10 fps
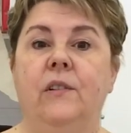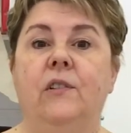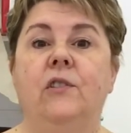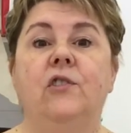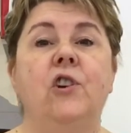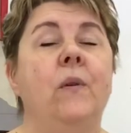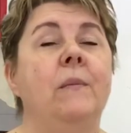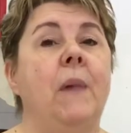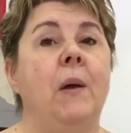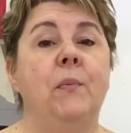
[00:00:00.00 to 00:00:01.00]
showing
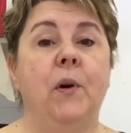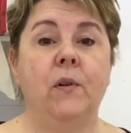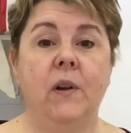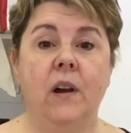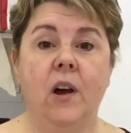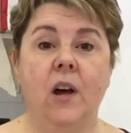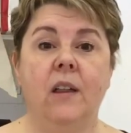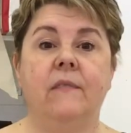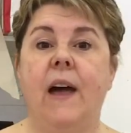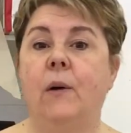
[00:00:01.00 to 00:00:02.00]
my protocol
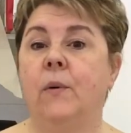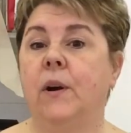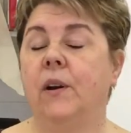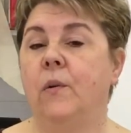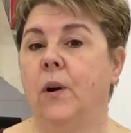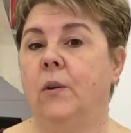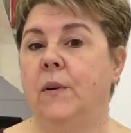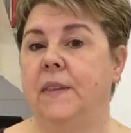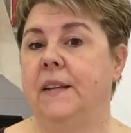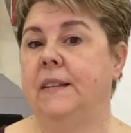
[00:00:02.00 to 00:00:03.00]
of how we're going to work with
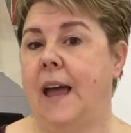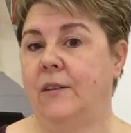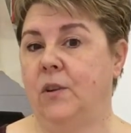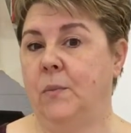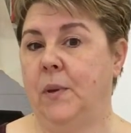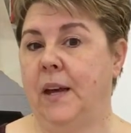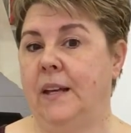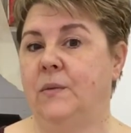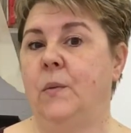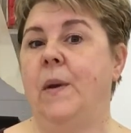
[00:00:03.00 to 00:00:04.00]
X-Acto
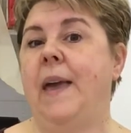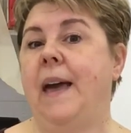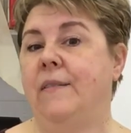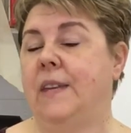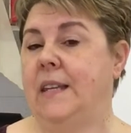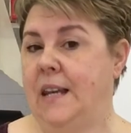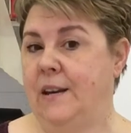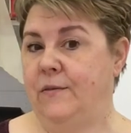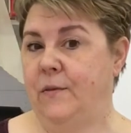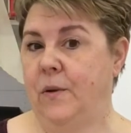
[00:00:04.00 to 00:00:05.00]
blades when we have the need
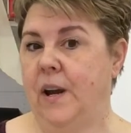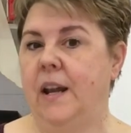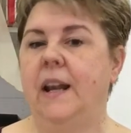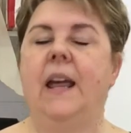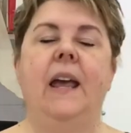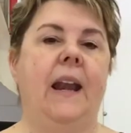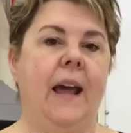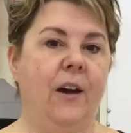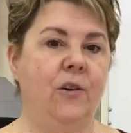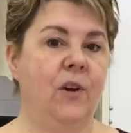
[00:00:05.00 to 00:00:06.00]
for it and
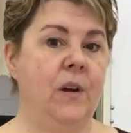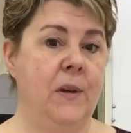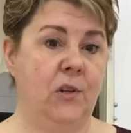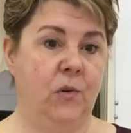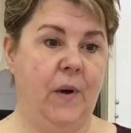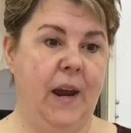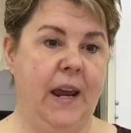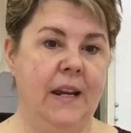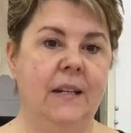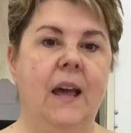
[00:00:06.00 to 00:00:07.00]
how you're going to be
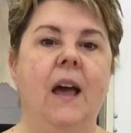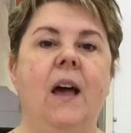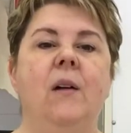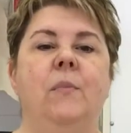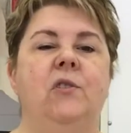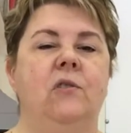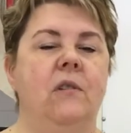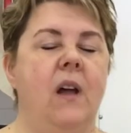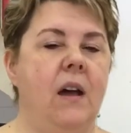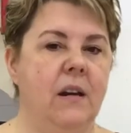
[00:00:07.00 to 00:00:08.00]
trained, but you're
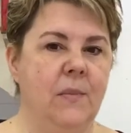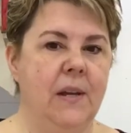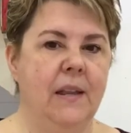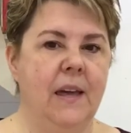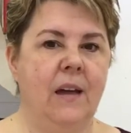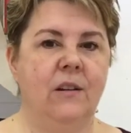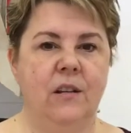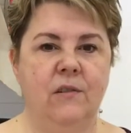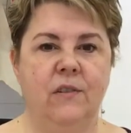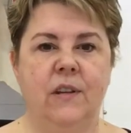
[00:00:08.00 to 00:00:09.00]
not going to be allowed to
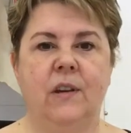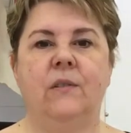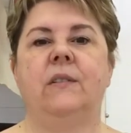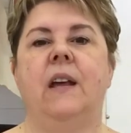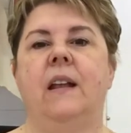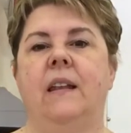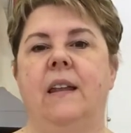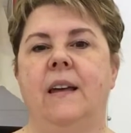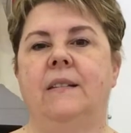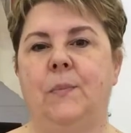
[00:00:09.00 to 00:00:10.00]
use those
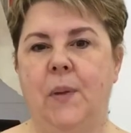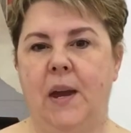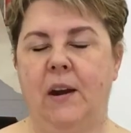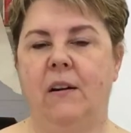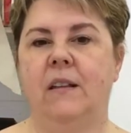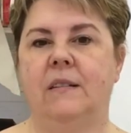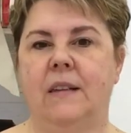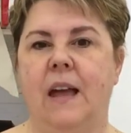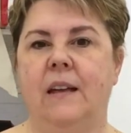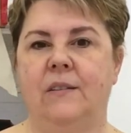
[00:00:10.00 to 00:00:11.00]
unless a parent
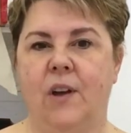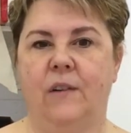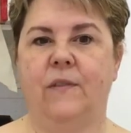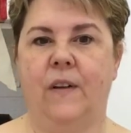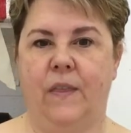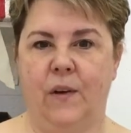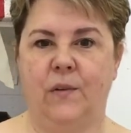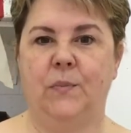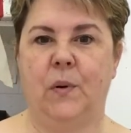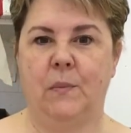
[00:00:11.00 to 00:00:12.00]
signs off on those
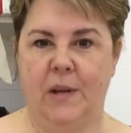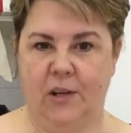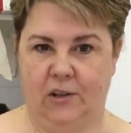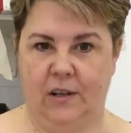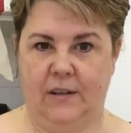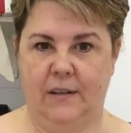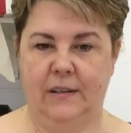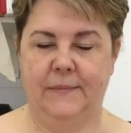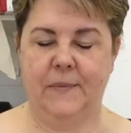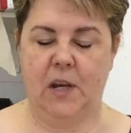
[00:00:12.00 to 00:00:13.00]
permissions,
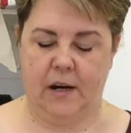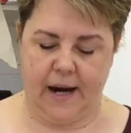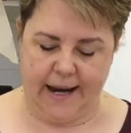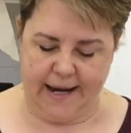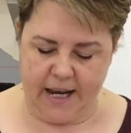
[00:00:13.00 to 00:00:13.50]
all right?